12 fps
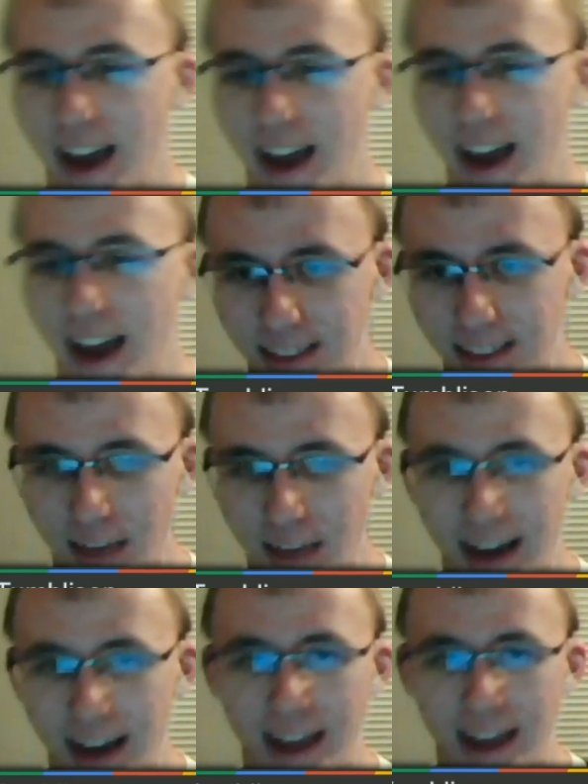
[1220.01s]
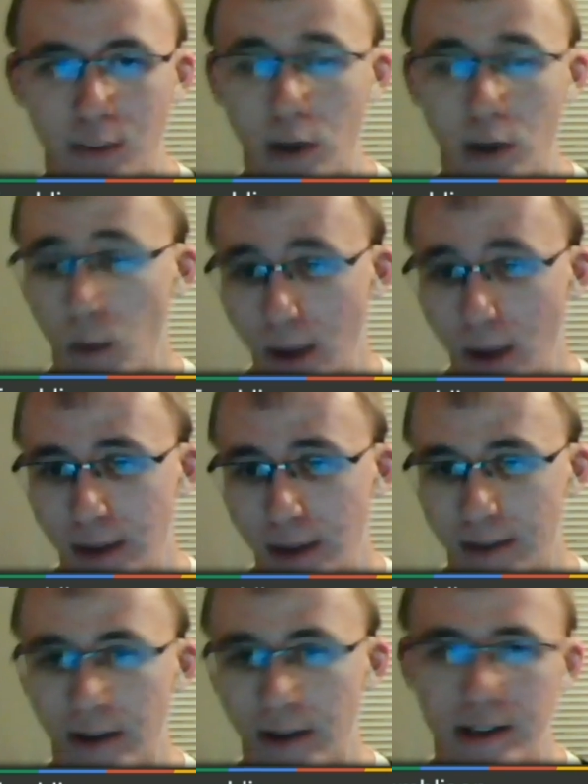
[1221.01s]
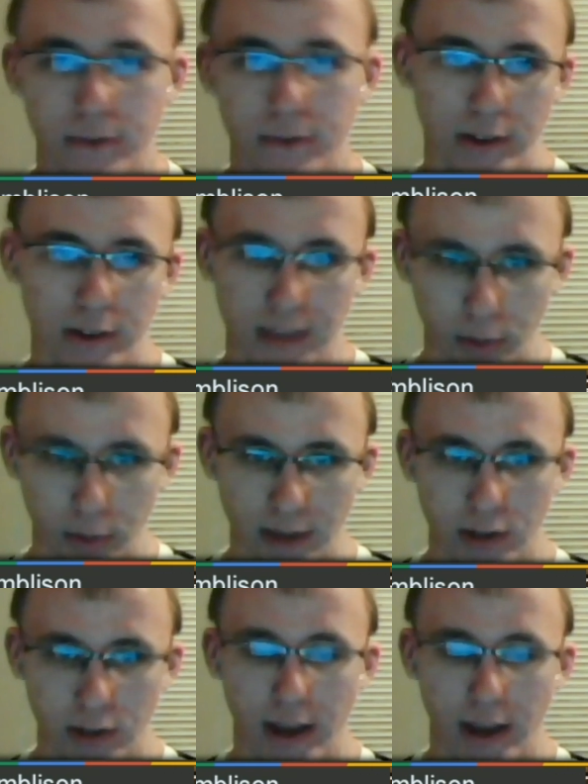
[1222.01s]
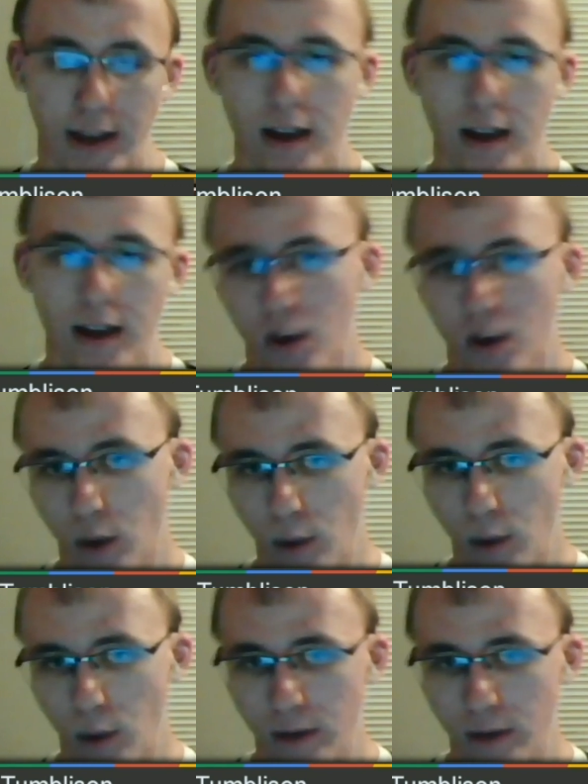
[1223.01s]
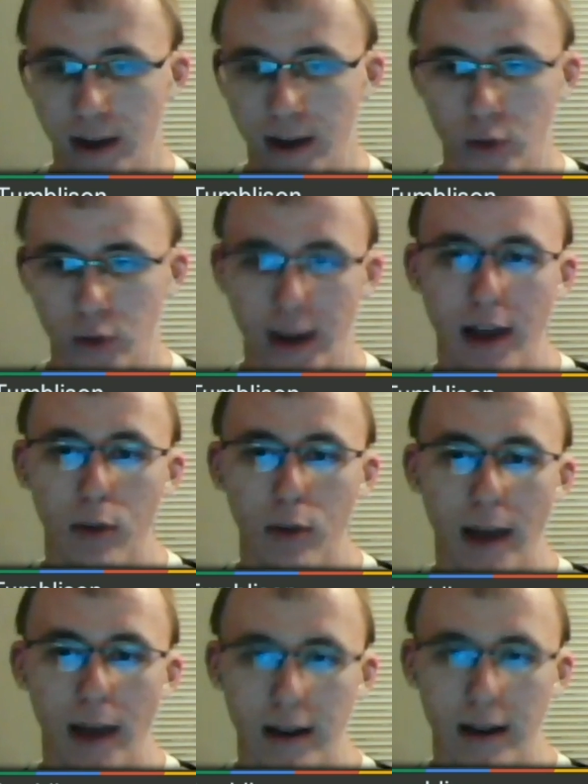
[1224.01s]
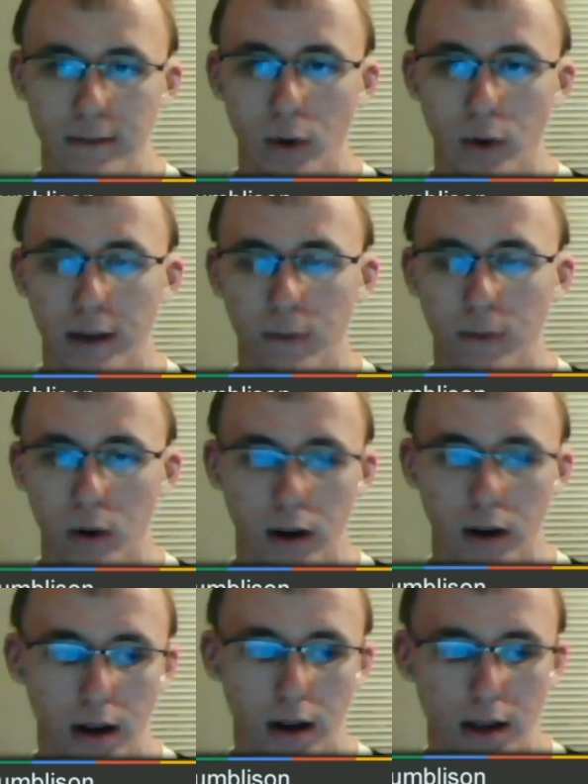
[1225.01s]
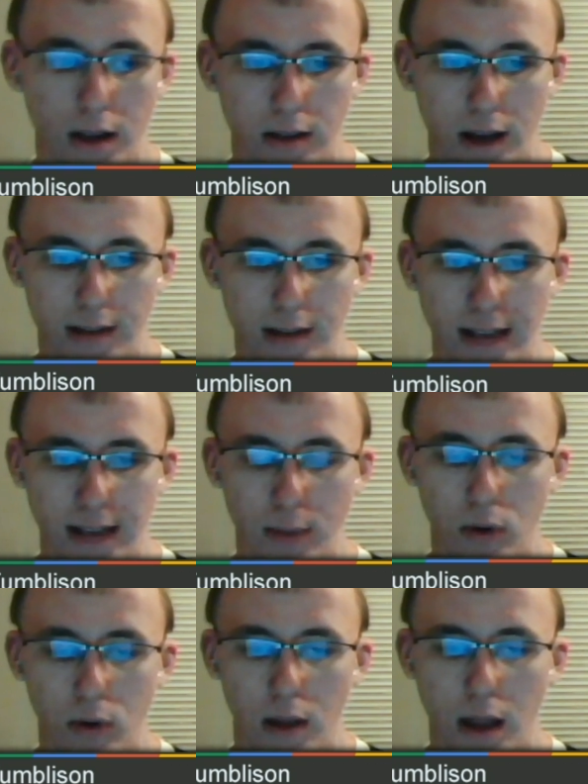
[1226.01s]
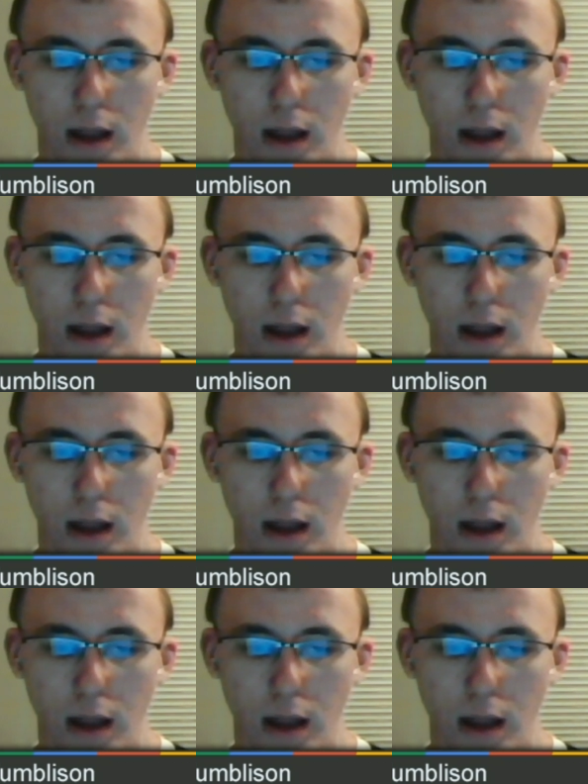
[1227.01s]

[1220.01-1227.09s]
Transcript: I love that, and then when I wipe my device, for example, yesterday, when I went from Android L back to 4.4 stable,